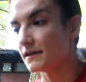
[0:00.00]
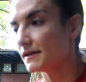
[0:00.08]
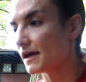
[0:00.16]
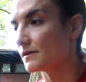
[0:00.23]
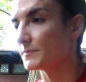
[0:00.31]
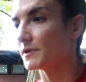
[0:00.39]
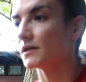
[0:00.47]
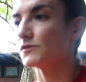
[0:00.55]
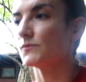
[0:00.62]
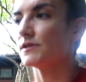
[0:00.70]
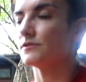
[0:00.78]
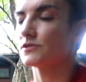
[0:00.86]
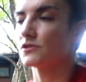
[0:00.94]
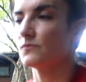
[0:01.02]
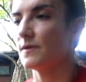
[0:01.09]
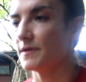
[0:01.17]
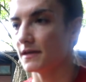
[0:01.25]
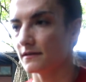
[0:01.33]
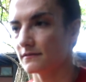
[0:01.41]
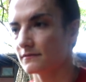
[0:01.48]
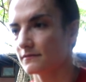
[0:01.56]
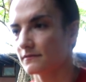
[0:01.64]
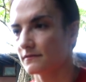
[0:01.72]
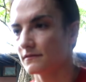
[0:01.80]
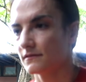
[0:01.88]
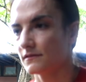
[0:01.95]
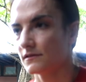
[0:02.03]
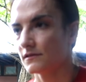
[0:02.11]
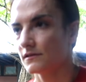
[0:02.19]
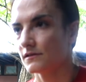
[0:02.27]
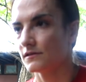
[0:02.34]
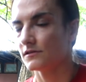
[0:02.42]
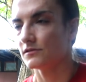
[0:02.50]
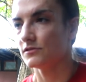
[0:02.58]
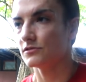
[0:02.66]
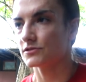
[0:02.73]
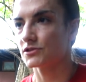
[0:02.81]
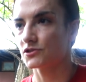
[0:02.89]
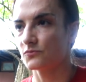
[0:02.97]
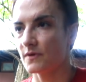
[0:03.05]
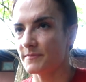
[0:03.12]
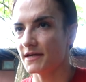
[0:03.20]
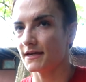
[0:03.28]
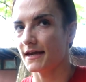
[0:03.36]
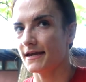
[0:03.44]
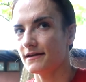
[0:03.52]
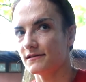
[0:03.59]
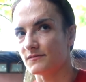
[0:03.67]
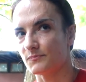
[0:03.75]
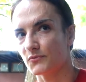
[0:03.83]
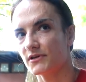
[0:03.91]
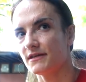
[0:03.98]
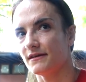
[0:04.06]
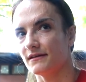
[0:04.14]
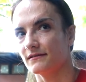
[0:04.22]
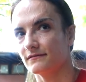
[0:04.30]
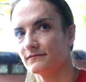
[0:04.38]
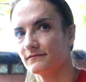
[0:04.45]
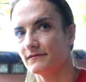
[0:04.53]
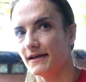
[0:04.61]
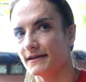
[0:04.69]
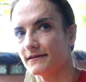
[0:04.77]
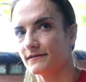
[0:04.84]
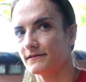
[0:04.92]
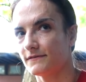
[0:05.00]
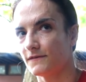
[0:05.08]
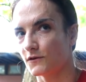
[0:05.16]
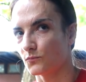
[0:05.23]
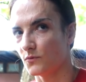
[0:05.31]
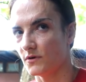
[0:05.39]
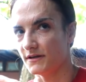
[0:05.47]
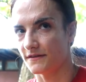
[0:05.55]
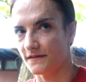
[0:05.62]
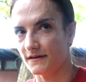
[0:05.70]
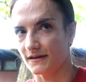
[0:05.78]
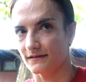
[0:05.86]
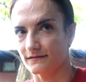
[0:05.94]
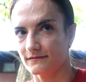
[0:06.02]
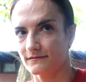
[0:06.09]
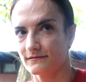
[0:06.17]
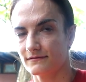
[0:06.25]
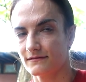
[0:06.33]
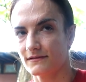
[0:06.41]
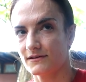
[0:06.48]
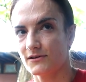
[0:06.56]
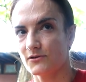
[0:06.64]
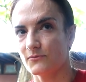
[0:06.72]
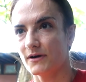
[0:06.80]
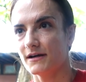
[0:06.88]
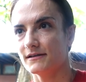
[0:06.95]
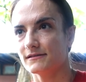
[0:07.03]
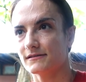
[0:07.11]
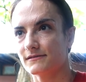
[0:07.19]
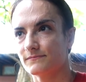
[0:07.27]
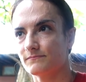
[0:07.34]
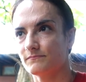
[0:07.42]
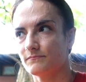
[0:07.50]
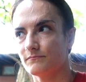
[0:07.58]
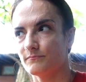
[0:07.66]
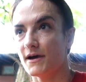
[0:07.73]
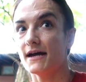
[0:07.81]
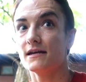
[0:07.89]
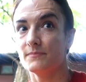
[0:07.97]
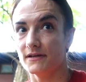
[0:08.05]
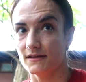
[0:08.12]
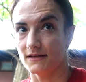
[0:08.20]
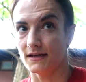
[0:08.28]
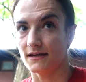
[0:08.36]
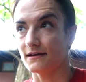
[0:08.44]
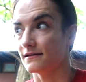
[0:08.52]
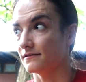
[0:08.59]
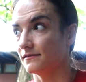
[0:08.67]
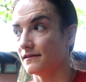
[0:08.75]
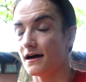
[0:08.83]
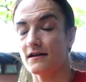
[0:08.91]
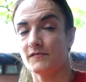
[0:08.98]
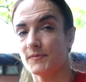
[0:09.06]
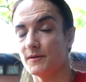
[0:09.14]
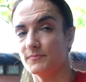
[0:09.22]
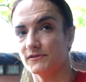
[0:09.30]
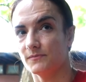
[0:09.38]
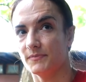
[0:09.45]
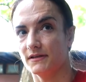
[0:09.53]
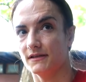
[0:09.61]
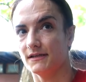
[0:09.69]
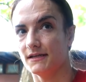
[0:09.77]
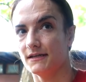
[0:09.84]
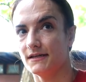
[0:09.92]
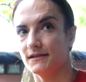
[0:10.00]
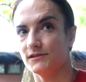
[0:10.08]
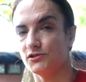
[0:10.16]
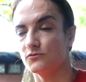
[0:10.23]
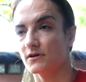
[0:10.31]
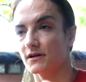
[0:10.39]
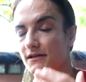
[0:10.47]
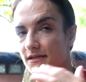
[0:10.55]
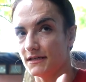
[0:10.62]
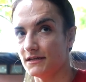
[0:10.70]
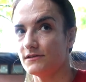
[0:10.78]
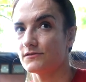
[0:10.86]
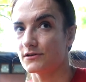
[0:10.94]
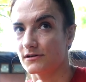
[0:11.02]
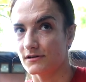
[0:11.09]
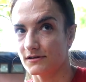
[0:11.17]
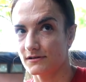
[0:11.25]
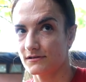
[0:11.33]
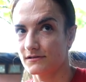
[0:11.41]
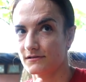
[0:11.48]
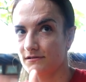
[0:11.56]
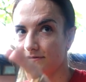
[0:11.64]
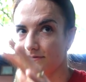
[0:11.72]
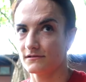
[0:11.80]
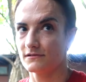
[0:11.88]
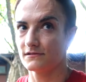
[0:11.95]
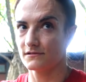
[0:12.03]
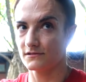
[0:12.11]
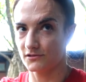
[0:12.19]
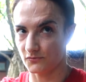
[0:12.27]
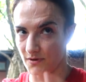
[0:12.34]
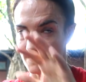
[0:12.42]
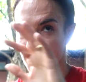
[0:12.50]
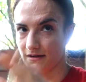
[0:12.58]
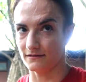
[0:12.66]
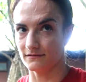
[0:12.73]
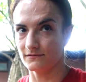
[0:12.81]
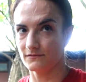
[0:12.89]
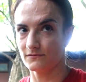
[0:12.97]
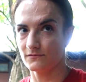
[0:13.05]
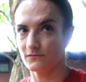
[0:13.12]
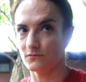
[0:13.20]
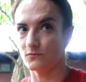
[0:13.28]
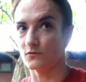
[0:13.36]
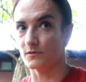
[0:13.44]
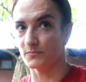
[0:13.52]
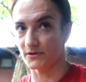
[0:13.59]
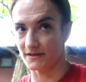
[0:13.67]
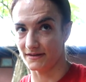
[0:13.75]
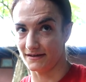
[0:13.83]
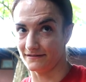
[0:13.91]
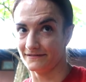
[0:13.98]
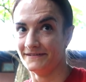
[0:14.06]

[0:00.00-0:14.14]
yeah, because when you're swimming, you're swimming and breathing. Like, they're one thing. Whereas my ability and a lot of people's ability is you are either swimming or breathing.